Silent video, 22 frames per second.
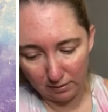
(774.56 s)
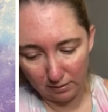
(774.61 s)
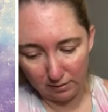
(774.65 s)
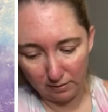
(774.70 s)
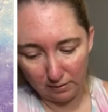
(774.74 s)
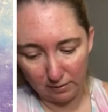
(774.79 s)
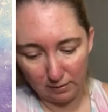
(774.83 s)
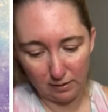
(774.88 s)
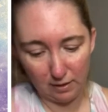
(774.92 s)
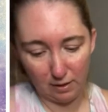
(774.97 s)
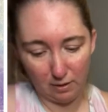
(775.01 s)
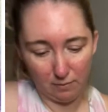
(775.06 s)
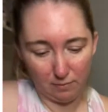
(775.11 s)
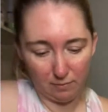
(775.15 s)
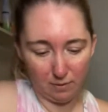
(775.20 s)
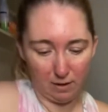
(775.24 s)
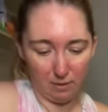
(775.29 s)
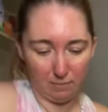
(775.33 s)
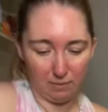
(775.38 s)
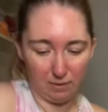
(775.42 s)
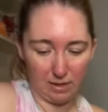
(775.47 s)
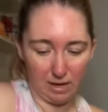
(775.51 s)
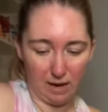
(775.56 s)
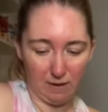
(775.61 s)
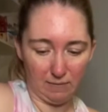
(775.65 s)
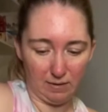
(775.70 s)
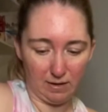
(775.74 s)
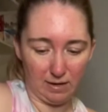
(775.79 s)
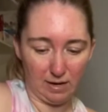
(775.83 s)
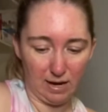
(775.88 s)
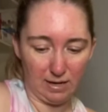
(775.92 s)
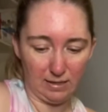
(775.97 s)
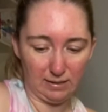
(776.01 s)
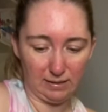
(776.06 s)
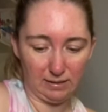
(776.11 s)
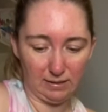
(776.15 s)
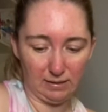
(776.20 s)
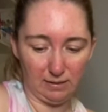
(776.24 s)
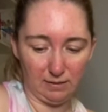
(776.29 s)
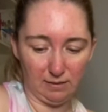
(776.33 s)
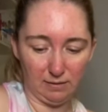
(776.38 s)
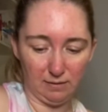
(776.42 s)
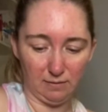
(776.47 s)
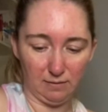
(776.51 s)
So I'm going to have a
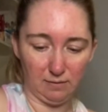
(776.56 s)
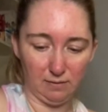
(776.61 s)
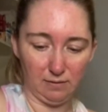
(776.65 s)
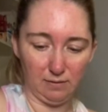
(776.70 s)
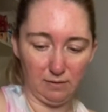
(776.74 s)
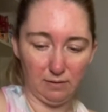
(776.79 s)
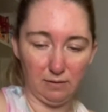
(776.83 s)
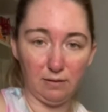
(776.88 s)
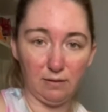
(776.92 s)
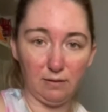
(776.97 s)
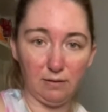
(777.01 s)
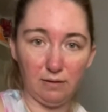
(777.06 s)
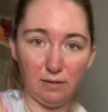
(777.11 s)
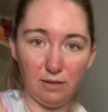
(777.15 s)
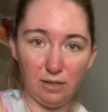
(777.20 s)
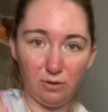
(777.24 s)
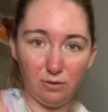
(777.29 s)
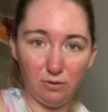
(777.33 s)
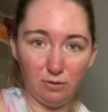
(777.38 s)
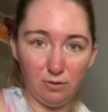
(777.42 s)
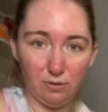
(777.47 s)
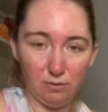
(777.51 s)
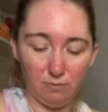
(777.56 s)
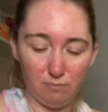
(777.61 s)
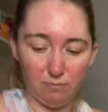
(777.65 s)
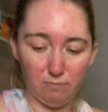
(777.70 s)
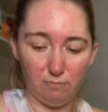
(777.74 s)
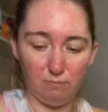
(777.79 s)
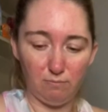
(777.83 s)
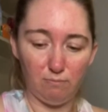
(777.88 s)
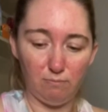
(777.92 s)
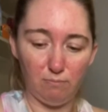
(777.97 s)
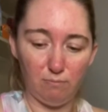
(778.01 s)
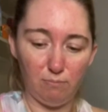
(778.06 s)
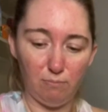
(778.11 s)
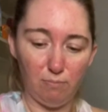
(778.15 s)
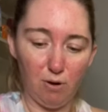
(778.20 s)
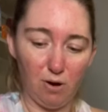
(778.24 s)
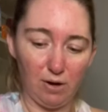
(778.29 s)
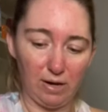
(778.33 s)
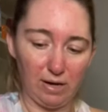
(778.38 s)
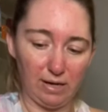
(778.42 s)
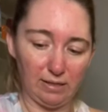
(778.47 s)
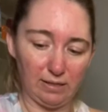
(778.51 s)
nice little
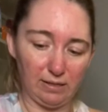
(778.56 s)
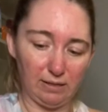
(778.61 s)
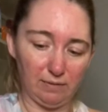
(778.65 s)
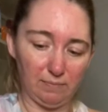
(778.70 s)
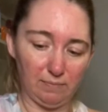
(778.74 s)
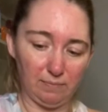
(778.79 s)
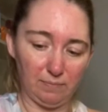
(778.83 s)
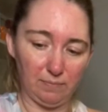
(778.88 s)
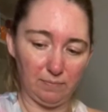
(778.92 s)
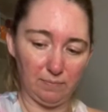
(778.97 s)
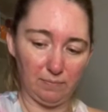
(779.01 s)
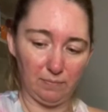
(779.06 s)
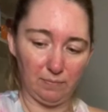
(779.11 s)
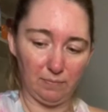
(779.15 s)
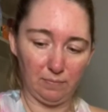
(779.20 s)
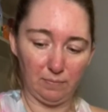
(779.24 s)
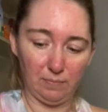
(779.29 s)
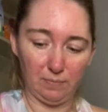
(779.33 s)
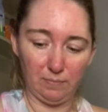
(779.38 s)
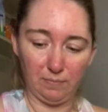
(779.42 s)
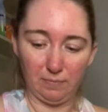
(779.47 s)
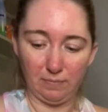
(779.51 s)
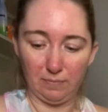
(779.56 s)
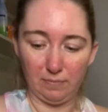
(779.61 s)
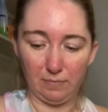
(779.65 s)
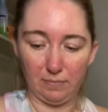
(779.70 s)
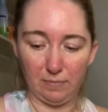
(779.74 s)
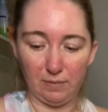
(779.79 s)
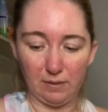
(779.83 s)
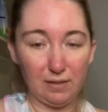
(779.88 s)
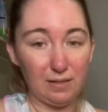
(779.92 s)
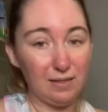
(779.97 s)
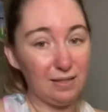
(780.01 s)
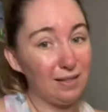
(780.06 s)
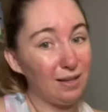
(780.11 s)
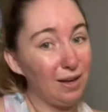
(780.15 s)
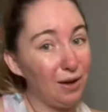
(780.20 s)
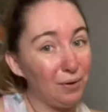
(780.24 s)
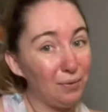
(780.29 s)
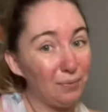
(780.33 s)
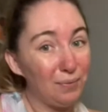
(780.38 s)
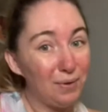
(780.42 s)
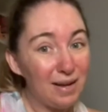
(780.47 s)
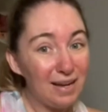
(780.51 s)
pocket. All
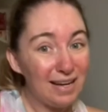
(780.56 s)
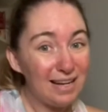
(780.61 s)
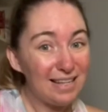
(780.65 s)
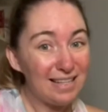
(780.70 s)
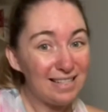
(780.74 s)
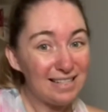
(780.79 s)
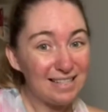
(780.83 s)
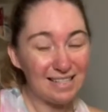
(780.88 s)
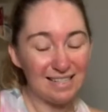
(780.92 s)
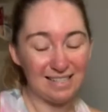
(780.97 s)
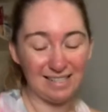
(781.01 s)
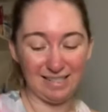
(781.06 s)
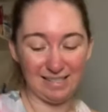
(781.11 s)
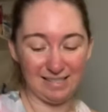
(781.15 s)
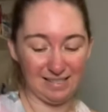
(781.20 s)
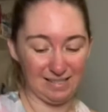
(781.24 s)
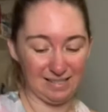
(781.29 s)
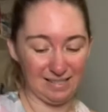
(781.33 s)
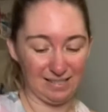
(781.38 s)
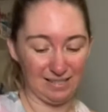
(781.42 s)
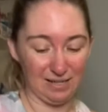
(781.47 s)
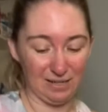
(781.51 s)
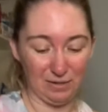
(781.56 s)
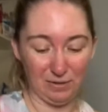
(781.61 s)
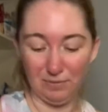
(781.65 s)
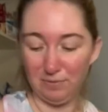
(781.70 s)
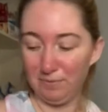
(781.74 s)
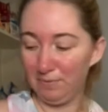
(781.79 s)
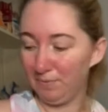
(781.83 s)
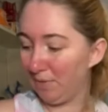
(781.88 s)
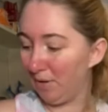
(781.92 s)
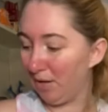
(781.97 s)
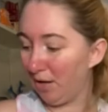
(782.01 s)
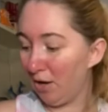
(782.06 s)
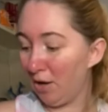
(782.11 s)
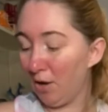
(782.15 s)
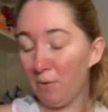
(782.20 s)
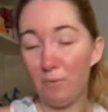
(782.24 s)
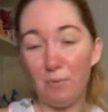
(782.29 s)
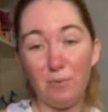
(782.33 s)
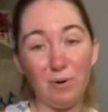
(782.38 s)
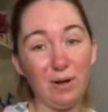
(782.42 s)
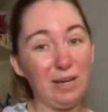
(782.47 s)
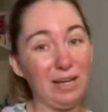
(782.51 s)
right, so we're
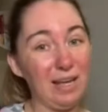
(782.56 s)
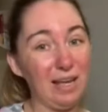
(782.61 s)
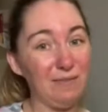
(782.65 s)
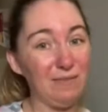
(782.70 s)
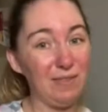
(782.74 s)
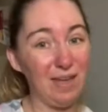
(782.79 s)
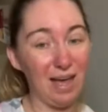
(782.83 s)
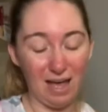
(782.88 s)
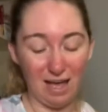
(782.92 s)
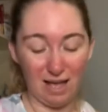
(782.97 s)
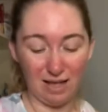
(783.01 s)
going to give that a